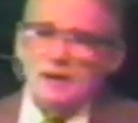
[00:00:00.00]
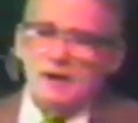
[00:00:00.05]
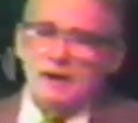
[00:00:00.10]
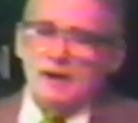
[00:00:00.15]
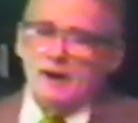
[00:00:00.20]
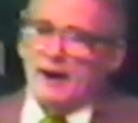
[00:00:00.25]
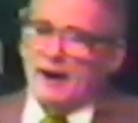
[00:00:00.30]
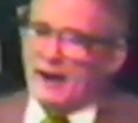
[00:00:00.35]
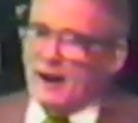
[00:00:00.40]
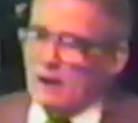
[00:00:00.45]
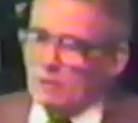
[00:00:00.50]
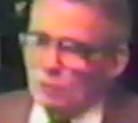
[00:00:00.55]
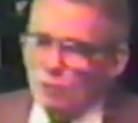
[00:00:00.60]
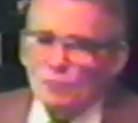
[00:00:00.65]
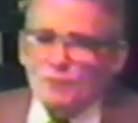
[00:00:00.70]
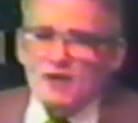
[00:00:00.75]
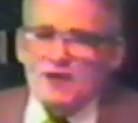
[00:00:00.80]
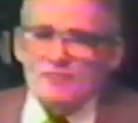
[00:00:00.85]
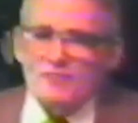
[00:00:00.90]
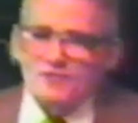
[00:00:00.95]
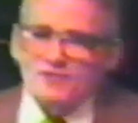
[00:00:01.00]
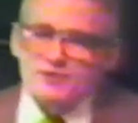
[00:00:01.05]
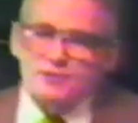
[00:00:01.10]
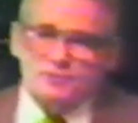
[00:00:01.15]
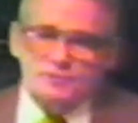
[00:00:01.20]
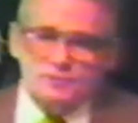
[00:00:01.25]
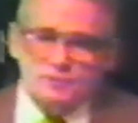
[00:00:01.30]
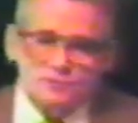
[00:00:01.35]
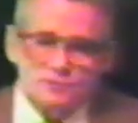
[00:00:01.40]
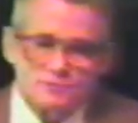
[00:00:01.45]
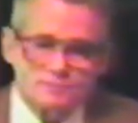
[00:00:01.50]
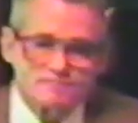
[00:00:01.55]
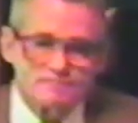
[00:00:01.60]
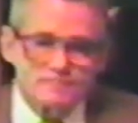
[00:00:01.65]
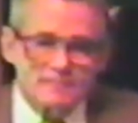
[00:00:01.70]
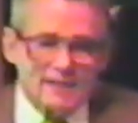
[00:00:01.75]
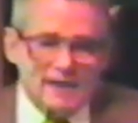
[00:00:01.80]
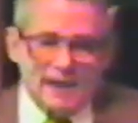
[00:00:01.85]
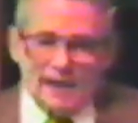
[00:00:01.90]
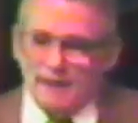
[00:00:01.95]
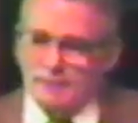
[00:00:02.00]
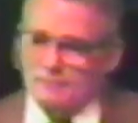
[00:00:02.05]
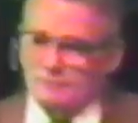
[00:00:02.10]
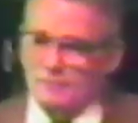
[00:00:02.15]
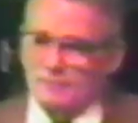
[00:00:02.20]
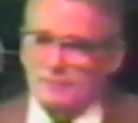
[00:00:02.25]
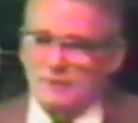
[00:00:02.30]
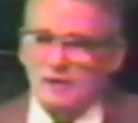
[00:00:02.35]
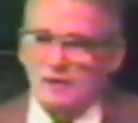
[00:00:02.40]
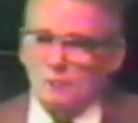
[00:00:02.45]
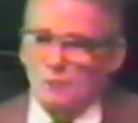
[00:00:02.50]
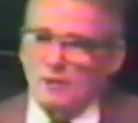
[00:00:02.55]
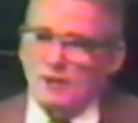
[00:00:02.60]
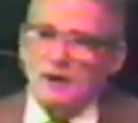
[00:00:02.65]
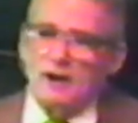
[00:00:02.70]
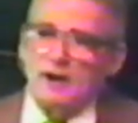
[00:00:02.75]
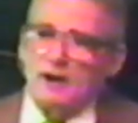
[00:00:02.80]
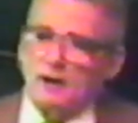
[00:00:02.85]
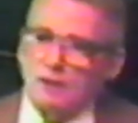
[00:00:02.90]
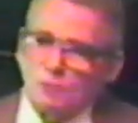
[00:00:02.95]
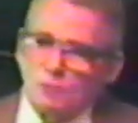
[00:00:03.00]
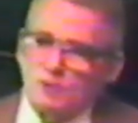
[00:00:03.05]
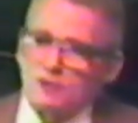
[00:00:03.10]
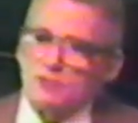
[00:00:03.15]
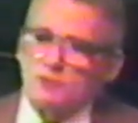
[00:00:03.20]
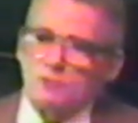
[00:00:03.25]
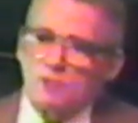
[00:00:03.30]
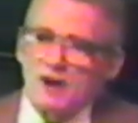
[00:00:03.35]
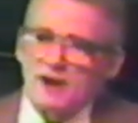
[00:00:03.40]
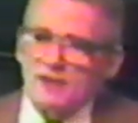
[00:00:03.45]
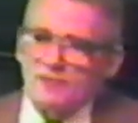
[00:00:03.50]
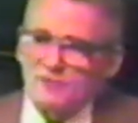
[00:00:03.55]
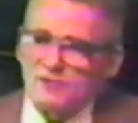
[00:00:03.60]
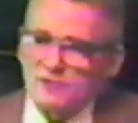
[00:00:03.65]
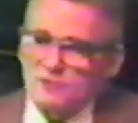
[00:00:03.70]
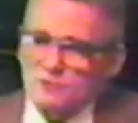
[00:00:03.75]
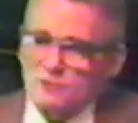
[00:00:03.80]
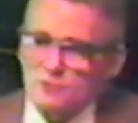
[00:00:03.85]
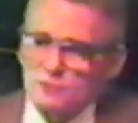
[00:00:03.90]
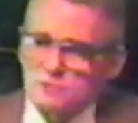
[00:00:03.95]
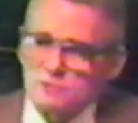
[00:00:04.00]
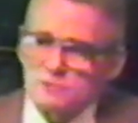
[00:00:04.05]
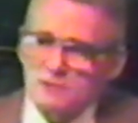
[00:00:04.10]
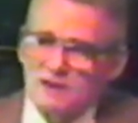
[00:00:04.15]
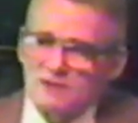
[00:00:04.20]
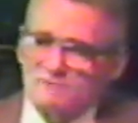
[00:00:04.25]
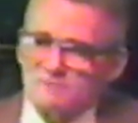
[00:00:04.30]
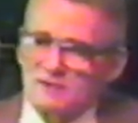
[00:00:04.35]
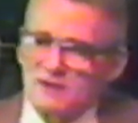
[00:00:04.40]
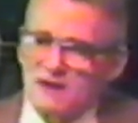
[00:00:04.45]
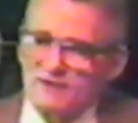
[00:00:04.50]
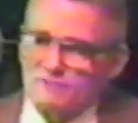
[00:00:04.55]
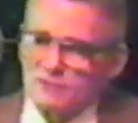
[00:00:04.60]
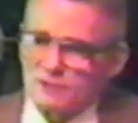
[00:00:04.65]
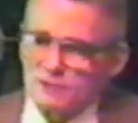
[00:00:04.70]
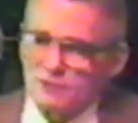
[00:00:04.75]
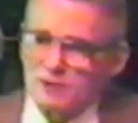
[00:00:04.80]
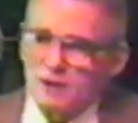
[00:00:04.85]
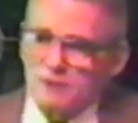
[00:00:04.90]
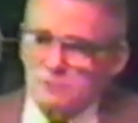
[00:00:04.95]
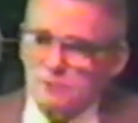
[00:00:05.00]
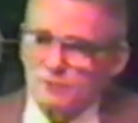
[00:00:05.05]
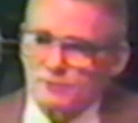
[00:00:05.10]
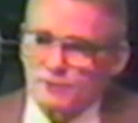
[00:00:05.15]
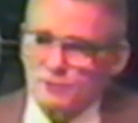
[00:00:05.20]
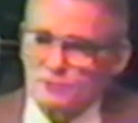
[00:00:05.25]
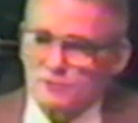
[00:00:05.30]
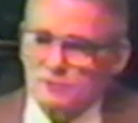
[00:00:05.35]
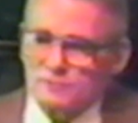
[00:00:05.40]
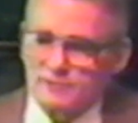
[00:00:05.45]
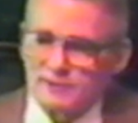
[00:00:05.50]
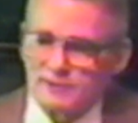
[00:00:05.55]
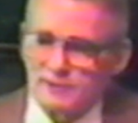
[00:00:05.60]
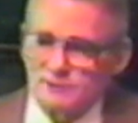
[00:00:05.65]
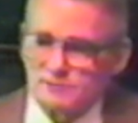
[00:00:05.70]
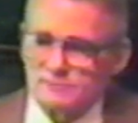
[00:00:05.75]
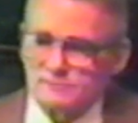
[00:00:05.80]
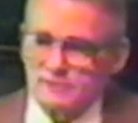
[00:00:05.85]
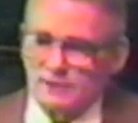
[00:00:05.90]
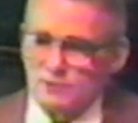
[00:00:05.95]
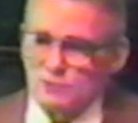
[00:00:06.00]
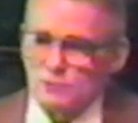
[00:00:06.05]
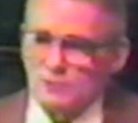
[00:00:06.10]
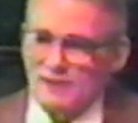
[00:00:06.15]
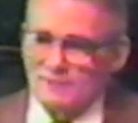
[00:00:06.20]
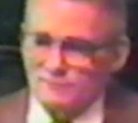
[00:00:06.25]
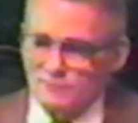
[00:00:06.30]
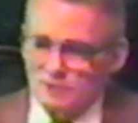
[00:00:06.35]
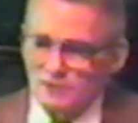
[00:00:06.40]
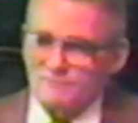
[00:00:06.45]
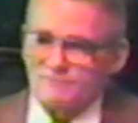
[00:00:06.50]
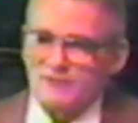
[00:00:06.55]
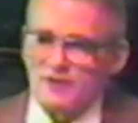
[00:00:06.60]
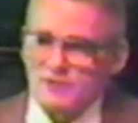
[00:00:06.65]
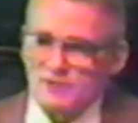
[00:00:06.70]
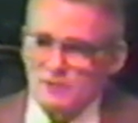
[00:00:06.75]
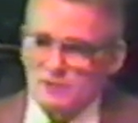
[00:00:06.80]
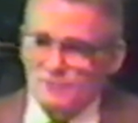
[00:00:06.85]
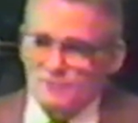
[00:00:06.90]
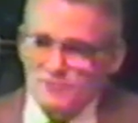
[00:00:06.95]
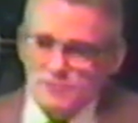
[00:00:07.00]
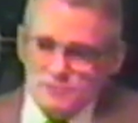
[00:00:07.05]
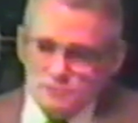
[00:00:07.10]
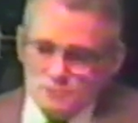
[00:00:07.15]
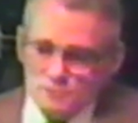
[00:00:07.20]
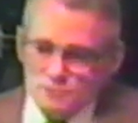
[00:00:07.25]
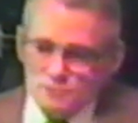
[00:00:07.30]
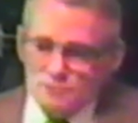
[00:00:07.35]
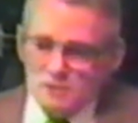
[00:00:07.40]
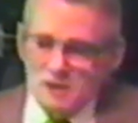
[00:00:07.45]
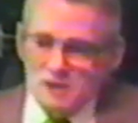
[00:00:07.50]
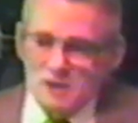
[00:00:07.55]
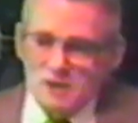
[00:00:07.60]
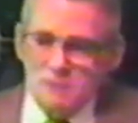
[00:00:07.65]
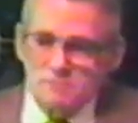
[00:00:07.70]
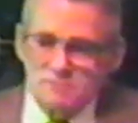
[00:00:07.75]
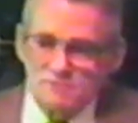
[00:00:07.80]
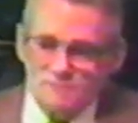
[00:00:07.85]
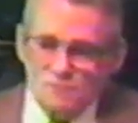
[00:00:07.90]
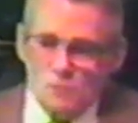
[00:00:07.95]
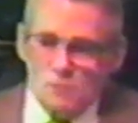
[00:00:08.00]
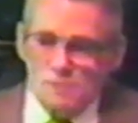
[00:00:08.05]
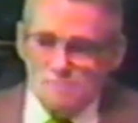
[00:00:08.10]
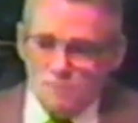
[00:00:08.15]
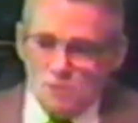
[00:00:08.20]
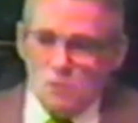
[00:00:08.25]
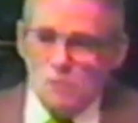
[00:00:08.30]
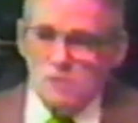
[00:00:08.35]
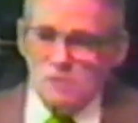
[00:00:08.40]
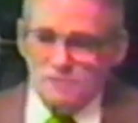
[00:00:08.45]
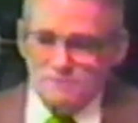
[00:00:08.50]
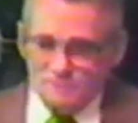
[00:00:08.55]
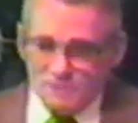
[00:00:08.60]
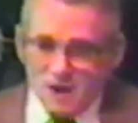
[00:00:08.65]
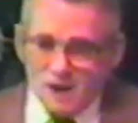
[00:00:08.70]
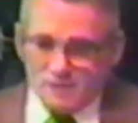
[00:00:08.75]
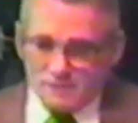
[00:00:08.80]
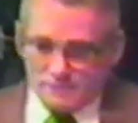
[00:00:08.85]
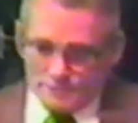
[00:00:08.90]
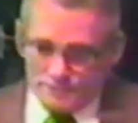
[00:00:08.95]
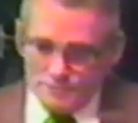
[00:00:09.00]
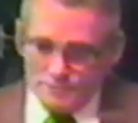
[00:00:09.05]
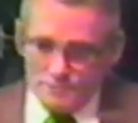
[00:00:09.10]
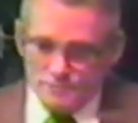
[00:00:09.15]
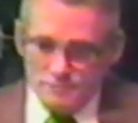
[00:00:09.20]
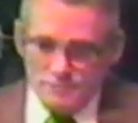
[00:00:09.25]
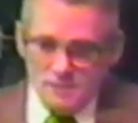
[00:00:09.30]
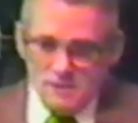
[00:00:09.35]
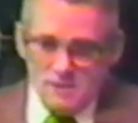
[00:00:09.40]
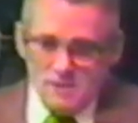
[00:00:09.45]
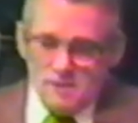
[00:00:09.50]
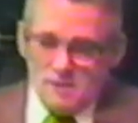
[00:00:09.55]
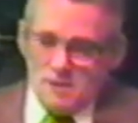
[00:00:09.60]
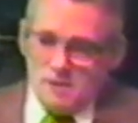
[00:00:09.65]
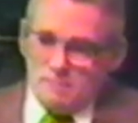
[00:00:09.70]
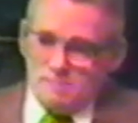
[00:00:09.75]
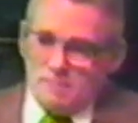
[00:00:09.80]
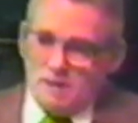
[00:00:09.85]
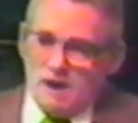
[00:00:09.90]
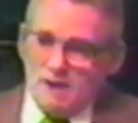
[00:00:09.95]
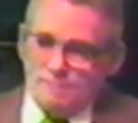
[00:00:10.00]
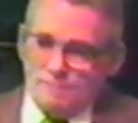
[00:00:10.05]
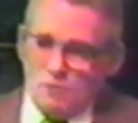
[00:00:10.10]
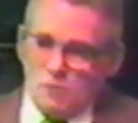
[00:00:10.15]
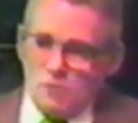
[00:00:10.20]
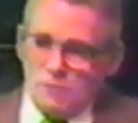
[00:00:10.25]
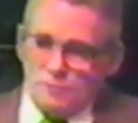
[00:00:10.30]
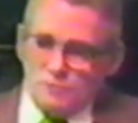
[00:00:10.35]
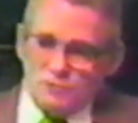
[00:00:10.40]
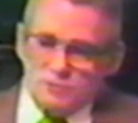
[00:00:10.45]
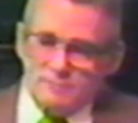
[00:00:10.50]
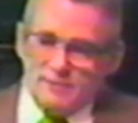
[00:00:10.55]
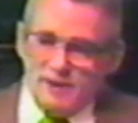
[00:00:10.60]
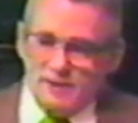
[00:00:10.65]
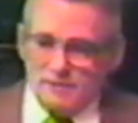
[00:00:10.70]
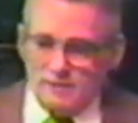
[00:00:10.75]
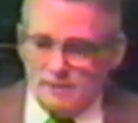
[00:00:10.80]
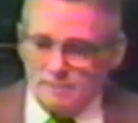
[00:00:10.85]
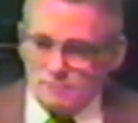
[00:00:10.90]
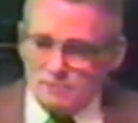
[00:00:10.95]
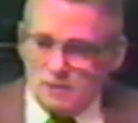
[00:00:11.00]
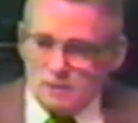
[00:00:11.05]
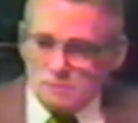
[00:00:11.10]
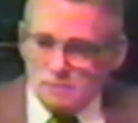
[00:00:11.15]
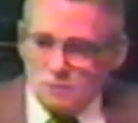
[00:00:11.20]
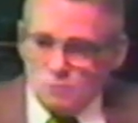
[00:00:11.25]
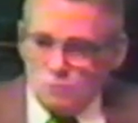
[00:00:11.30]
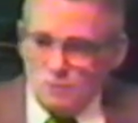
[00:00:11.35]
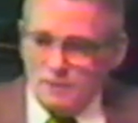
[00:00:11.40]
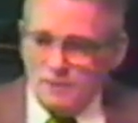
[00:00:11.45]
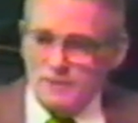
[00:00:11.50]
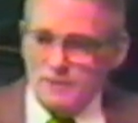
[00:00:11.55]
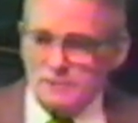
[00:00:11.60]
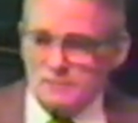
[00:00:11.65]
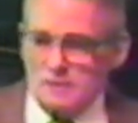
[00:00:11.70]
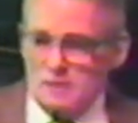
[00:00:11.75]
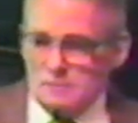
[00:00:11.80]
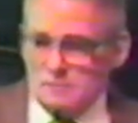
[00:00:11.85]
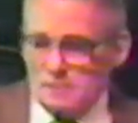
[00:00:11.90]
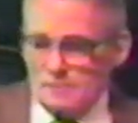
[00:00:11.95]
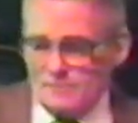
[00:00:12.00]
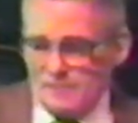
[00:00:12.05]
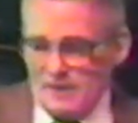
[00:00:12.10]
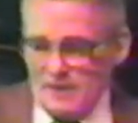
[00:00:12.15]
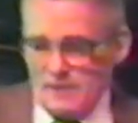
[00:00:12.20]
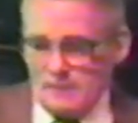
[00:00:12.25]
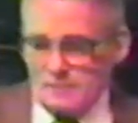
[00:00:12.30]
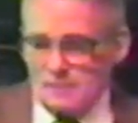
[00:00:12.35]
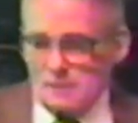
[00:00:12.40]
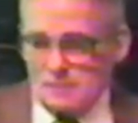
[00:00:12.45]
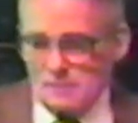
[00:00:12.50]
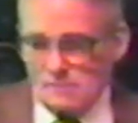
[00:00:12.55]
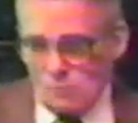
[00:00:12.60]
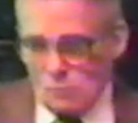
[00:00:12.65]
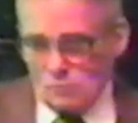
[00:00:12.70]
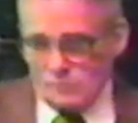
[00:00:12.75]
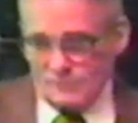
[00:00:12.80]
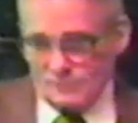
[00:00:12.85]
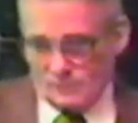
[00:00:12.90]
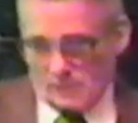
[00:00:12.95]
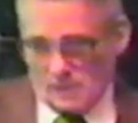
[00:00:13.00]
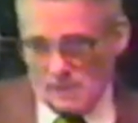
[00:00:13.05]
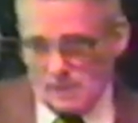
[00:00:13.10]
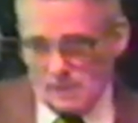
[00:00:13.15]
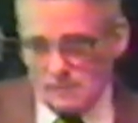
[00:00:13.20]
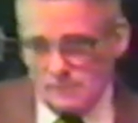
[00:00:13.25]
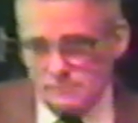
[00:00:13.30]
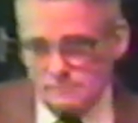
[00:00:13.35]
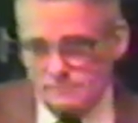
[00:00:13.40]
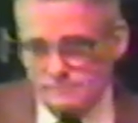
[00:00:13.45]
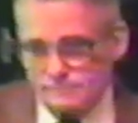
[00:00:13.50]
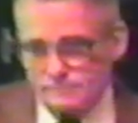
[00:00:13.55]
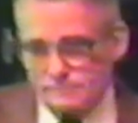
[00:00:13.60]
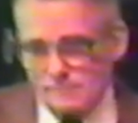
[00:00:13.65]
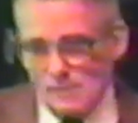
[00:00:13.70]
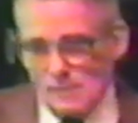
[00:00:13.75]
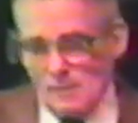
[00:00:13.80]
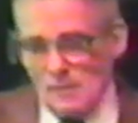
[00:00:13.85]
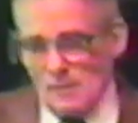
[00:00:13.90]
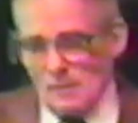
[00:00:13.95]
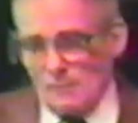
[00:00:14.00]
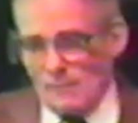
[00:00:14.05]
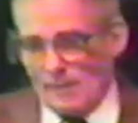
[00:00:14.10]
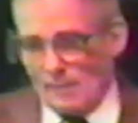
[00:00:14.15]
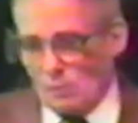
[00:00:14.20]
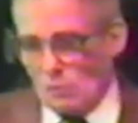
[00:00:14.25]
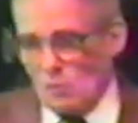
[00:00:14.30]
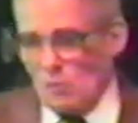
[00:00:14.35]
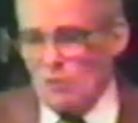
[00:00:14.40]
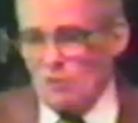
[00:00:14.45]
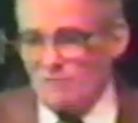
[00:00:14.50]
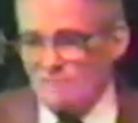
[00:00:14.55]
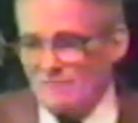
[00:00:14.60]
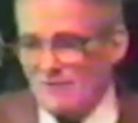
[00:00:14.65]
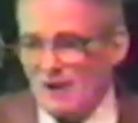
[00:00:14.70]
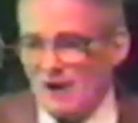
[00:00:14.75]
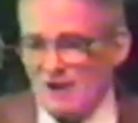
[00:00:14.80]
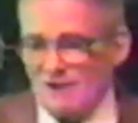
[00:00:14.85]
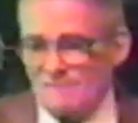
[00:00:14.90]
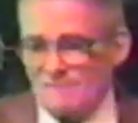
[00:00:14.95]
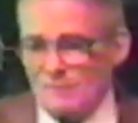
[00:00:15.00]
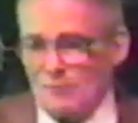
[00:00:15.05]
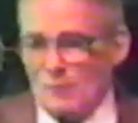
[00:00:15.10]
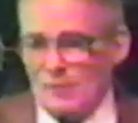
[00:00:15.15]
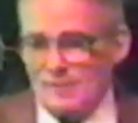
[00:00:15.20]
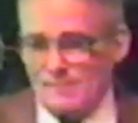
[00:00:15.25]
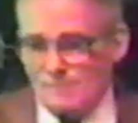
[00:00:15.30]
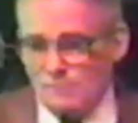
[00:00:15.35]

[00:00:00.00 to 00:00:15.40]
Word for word: And I wrote that thesis. And when, when, I, when you write a thesis, you have to have a doctoral dissertation and you have to defend your thesis before a board of doctors. My board was a man named Dr. Whitty and Dr. Payne, Dr. Brokenshire. They were all five point